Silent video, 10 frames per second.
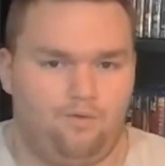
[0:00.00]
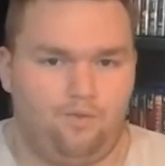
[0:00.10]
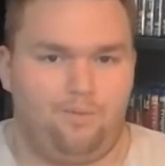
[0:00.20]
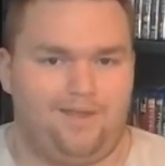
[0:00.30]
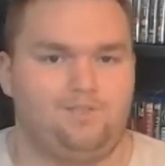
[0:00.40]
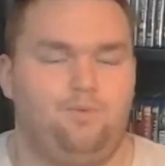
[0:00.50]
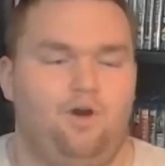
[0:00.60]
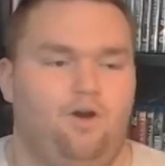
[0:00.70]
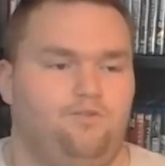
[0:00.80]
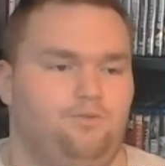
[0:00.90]
the best
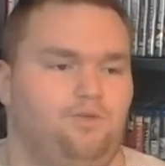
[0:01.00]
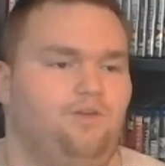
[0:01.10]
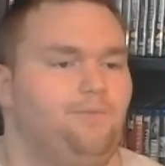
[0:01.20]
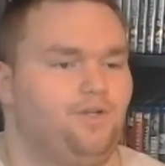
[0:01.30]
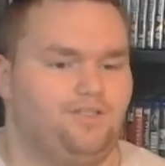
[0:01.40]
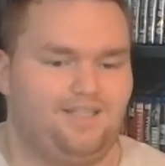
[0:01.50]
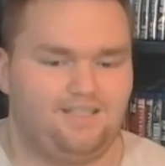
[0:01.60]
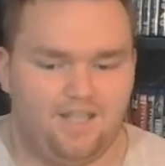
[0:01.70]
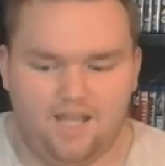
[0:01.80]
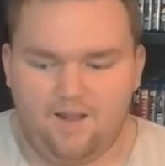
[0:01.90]
part of the movie, because
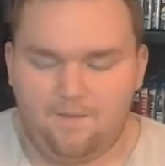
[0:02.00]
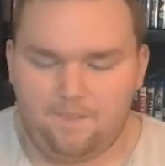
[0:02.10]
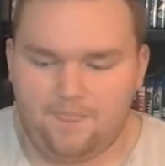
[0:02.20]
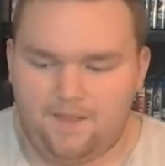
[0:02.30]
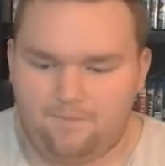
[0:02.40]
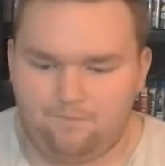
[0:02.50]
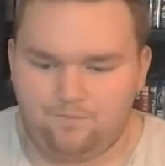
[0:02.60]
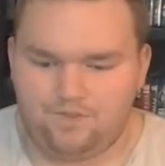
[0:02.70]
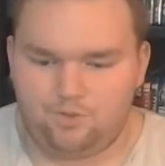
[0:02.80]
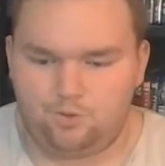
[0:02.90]

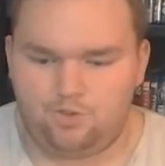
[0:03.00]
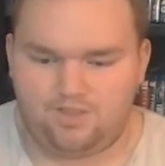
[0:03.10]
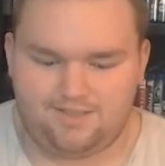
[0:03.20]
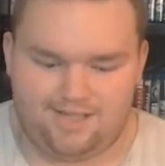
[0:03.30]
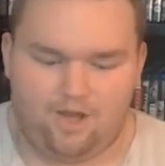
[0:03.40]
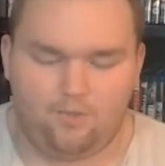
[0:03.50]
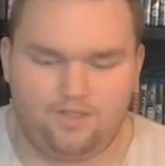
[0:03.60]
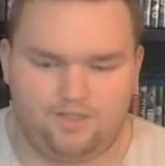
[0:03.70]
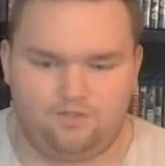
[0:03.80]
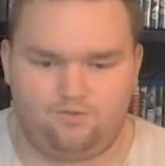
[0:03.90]
you could tell
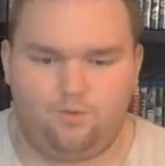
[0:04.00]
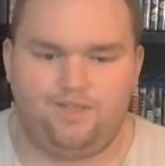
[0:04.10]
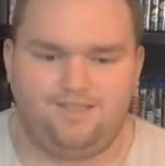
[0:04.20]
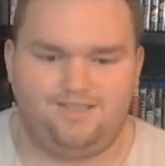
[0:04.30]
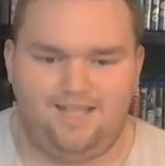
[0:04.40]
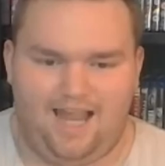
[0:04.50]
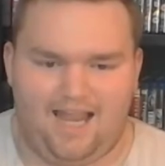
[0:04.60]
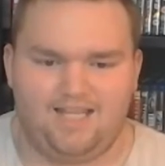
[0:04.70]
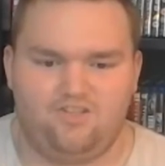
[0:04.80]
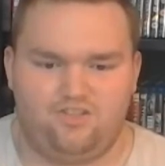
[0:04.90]
in his voice the
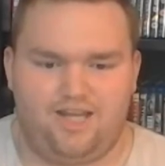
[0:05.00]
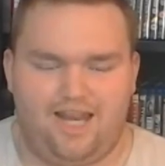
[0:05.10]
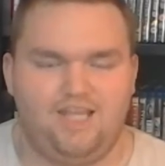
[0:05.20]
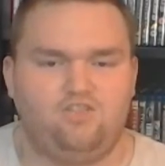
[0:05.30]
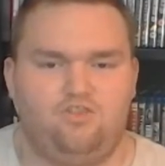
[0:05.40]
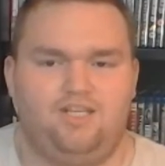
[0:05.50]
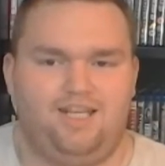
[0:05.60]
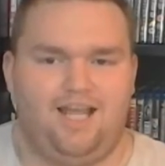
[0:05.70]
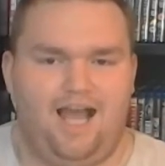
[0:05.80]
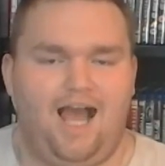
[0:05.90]
anger and hatred
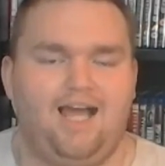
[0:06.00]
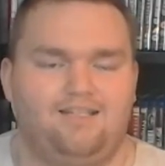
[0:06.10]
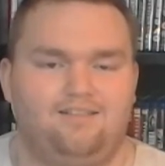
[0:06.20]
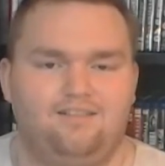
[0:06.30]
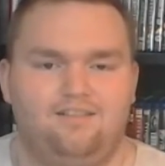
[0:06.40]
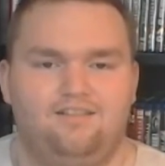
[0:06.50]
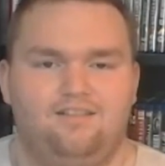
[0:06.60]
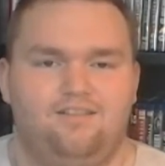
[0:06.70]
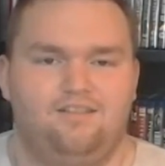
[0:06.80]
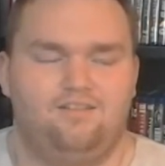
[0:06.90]
he had
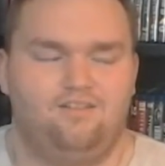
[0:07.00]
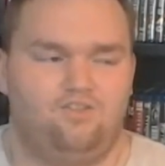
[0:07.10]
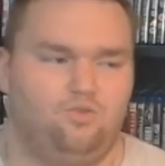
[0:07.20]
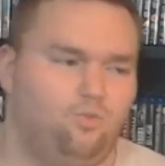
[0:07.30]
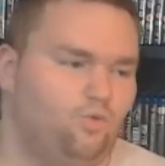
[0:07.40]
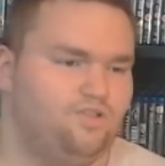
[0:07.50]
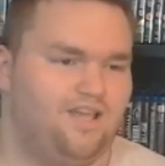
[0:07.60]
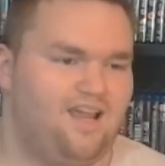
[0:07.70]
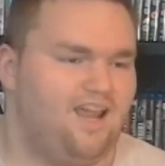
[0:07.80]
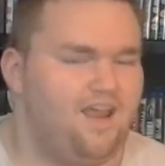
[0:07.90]

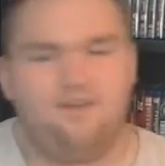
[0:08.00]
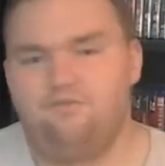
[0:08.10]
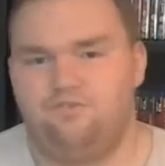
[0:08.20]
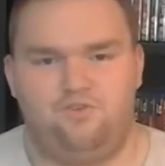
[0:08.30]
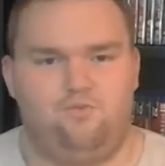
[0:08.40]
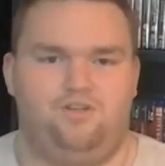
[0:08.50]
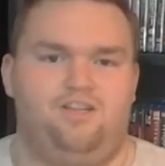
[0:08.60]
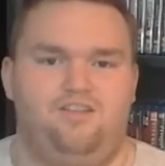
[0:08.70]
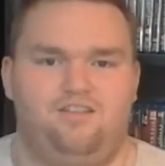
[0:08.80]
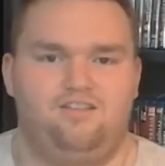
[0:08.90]
towards everyone
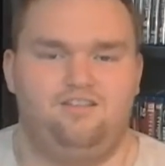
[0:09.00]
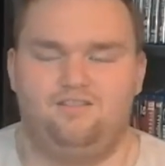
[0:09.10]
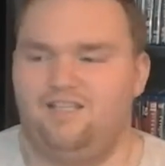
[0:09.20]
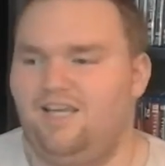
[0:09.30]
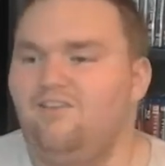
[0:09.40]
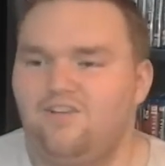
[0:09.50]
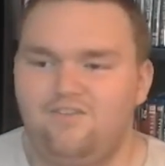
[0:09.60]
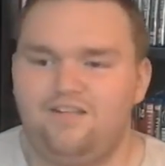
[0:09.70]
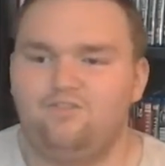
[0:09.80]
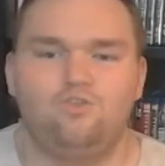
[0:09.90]
in this, even
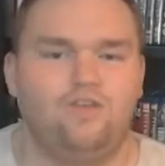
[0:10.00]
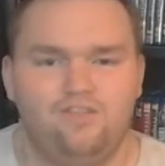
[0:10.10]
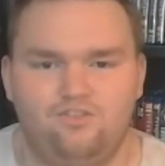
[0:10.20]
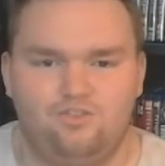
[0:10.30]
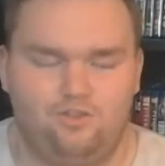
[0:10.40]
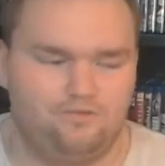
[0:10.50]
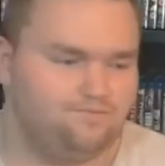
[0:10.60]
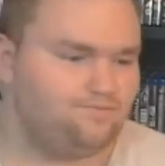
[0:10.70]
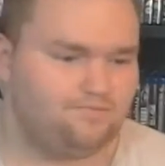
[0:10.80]
if he had no reason to.